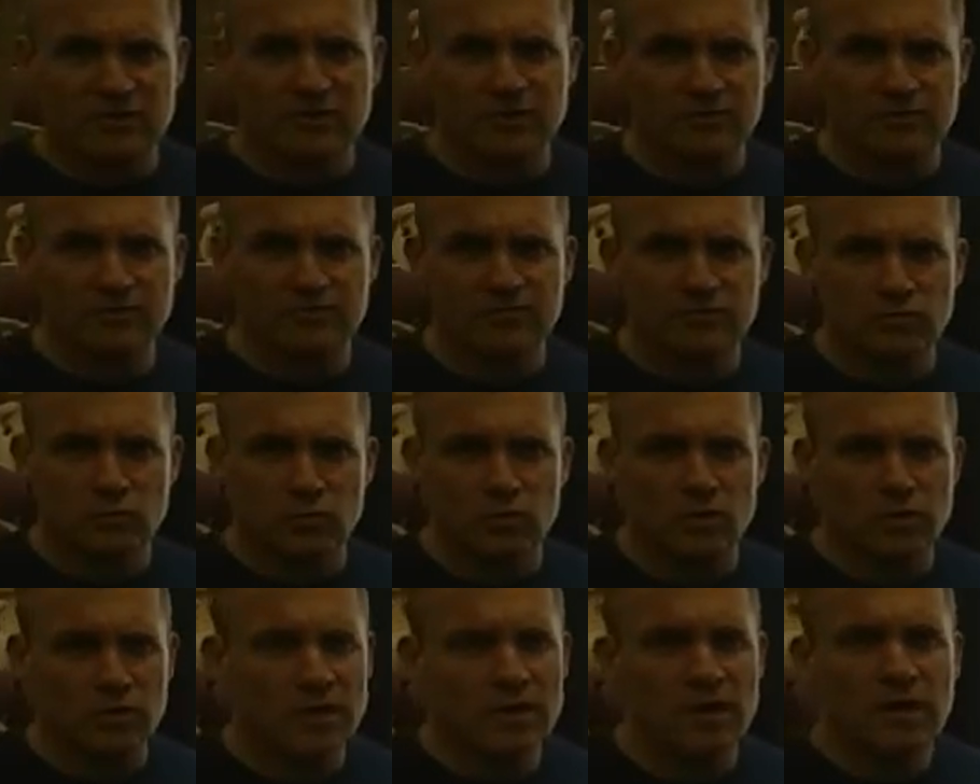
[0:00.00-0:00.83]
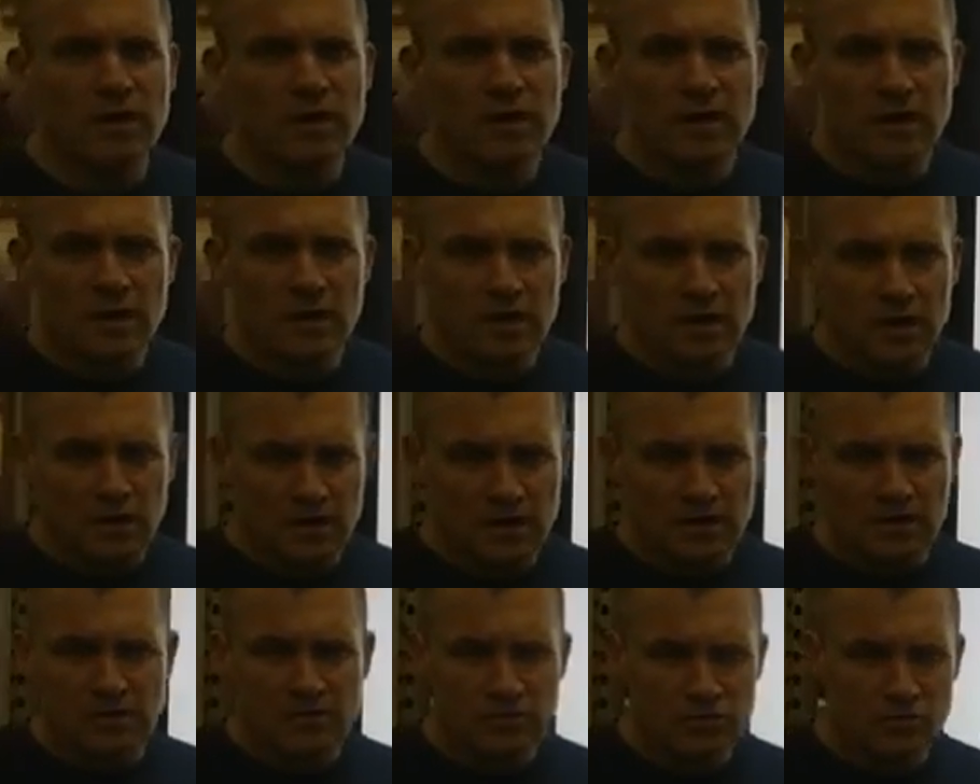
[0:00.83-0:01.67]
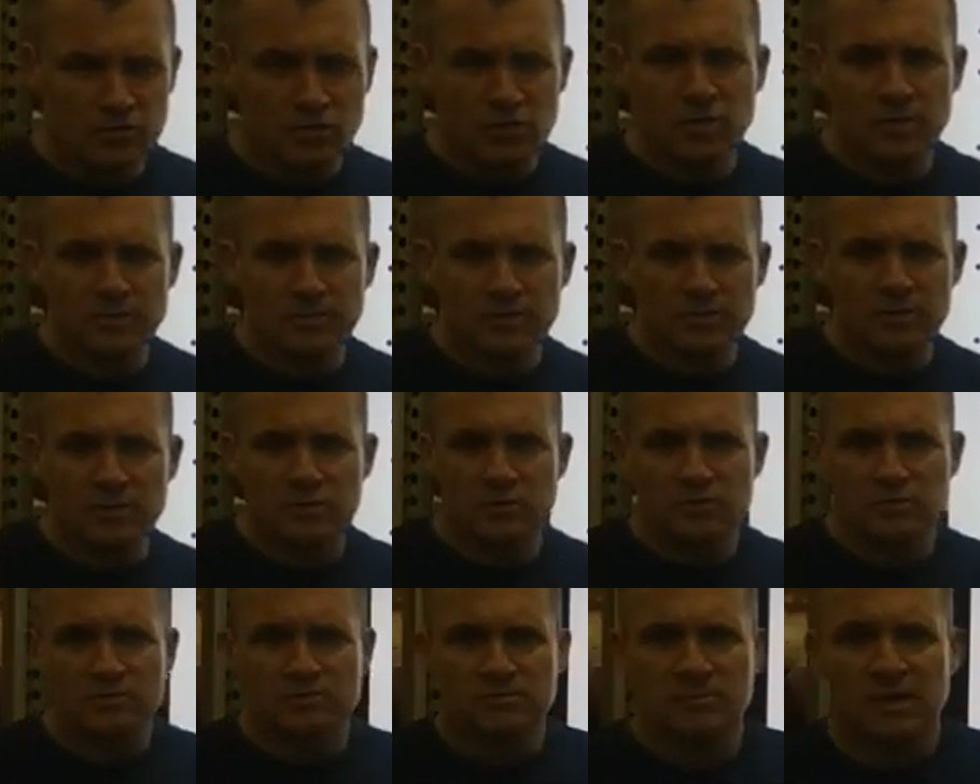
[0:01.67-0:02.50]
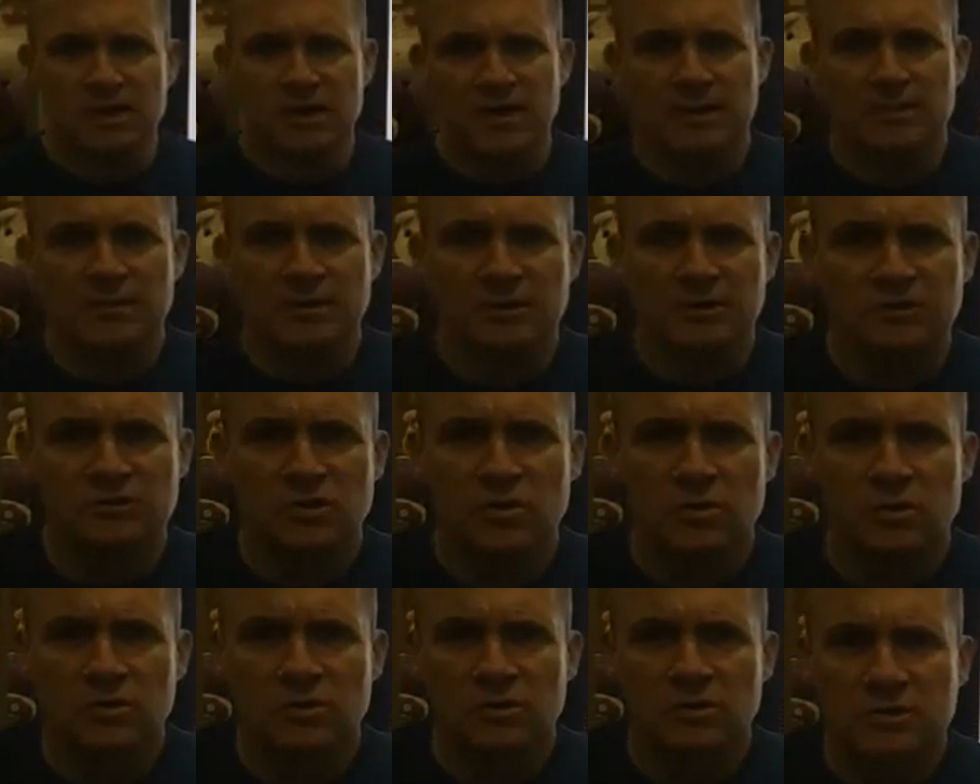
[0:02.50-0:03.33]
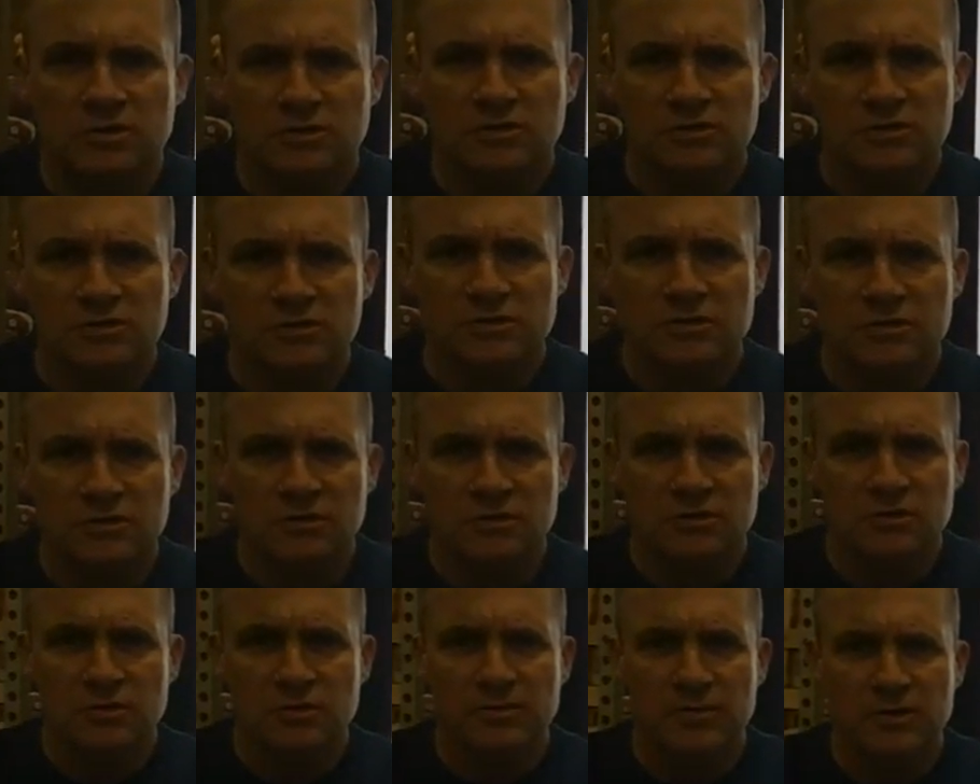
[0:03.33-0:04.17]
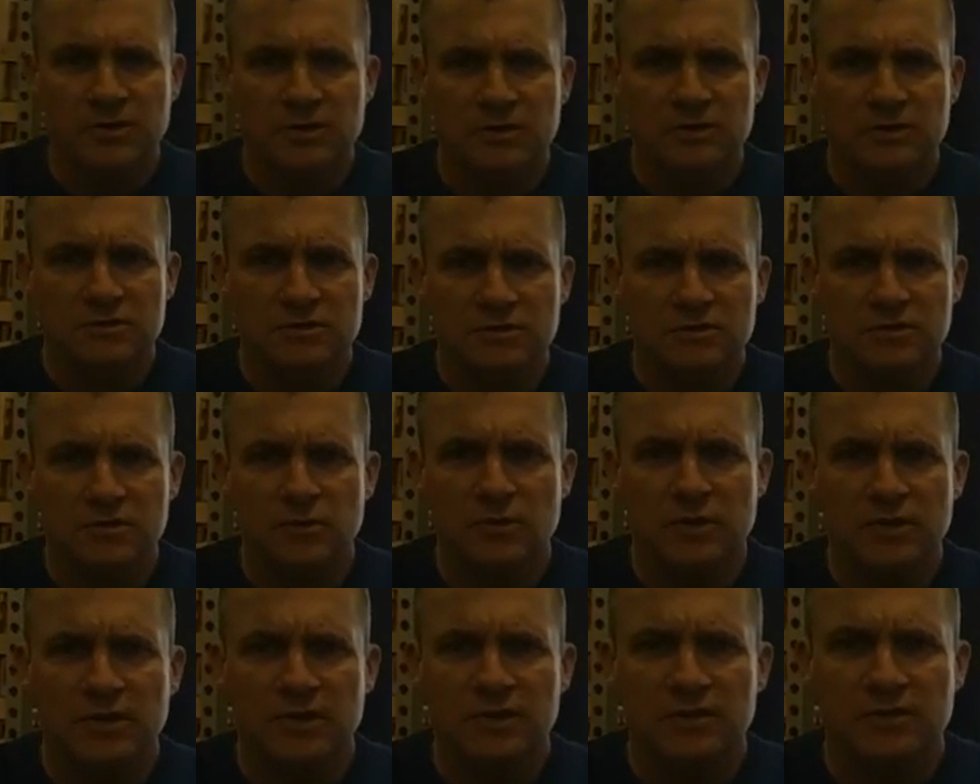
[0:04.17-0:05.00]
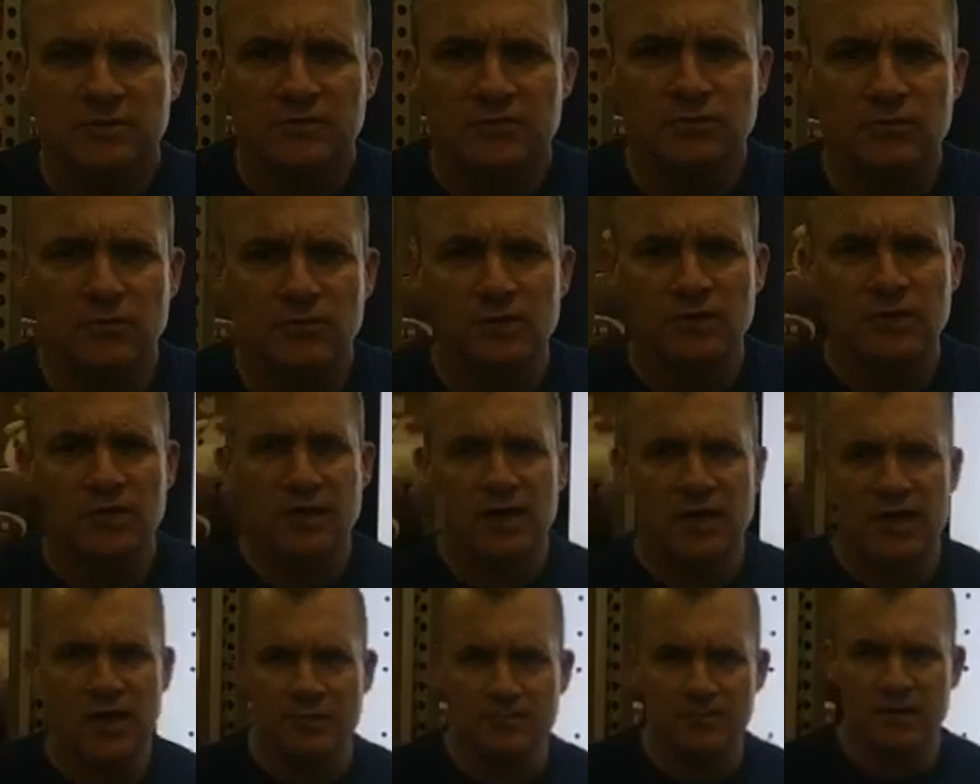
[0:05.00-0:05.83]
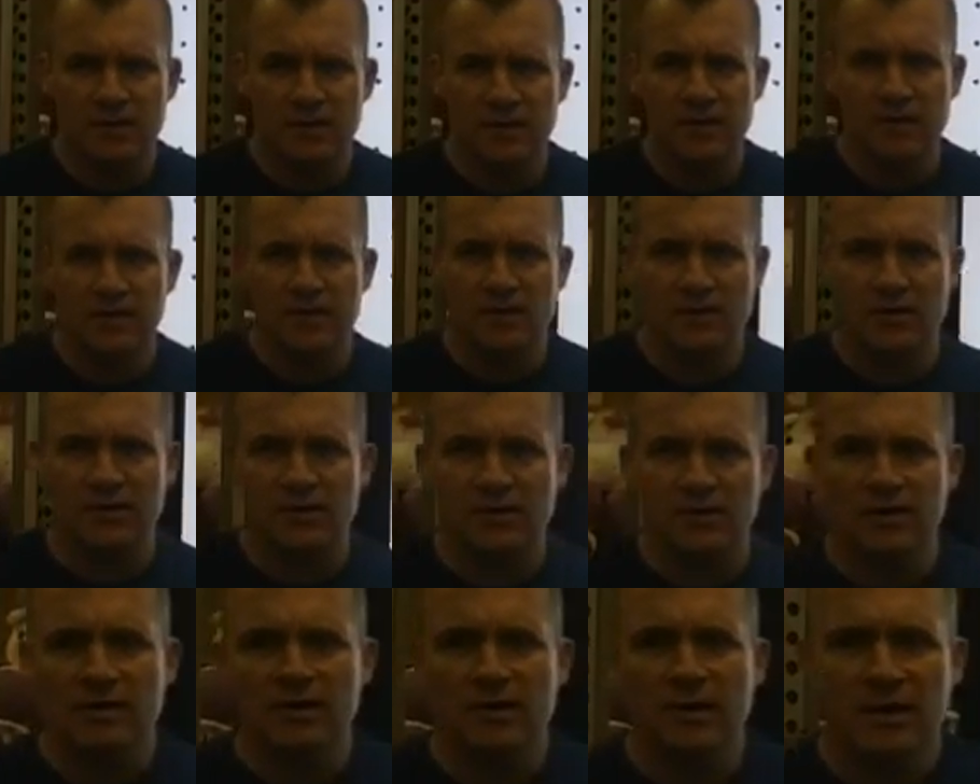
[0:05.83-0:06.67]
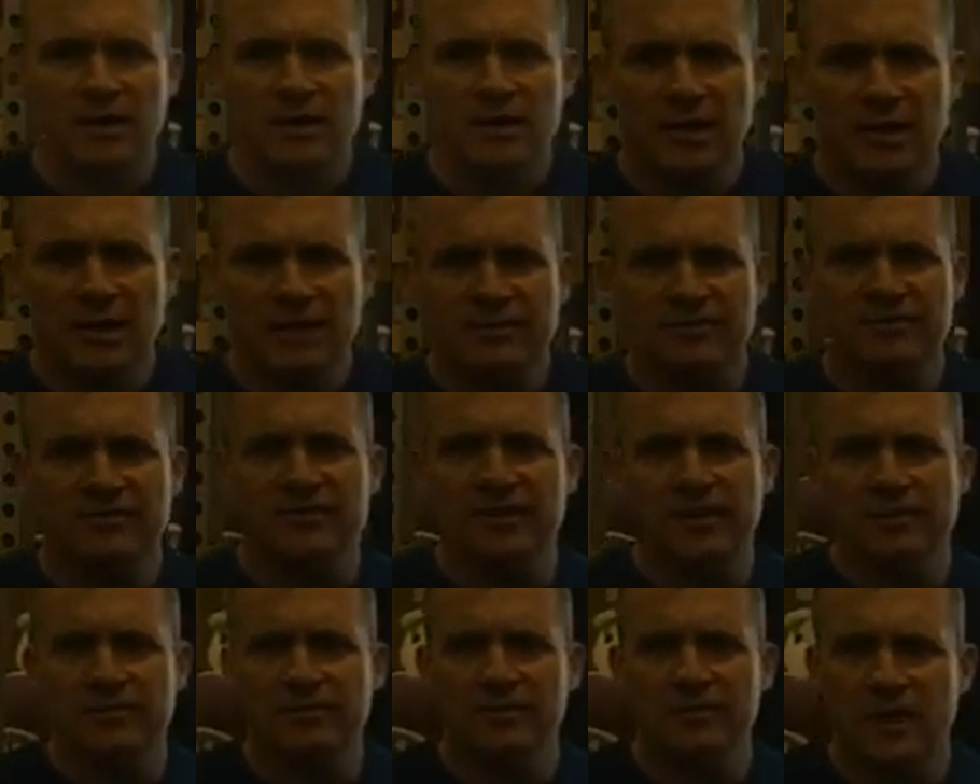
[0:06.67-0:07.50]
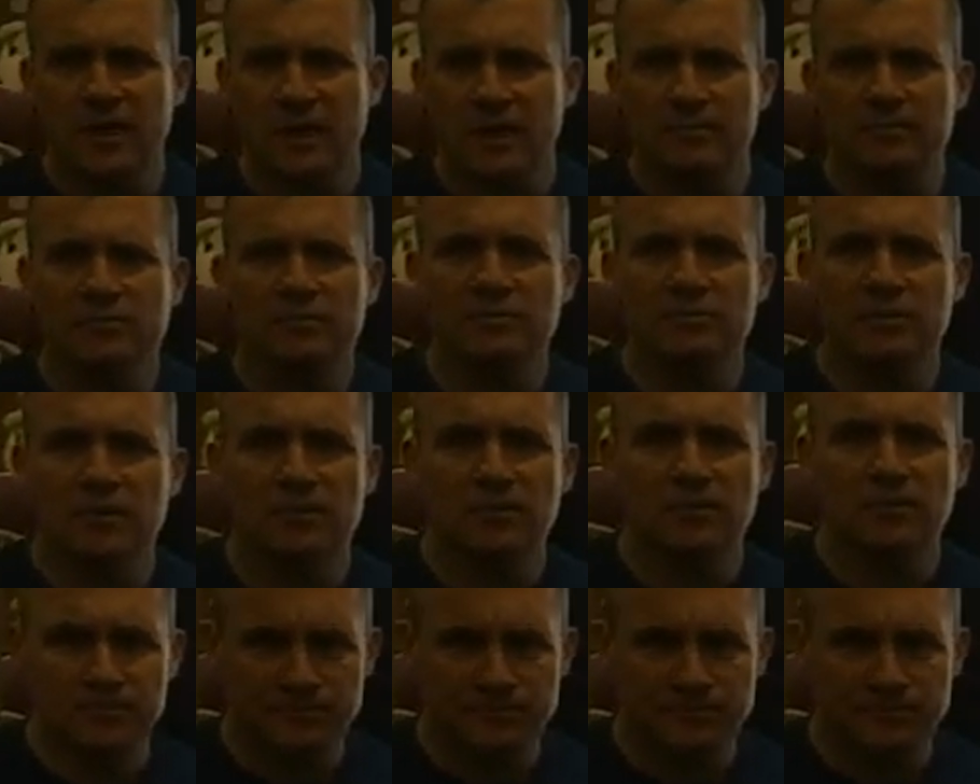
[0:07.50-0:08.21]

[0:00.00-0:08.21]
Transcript: on the floor, you're going to be losing money. I'm going to turn this just a little bit so we can get the screen and me in there and at the same time. So,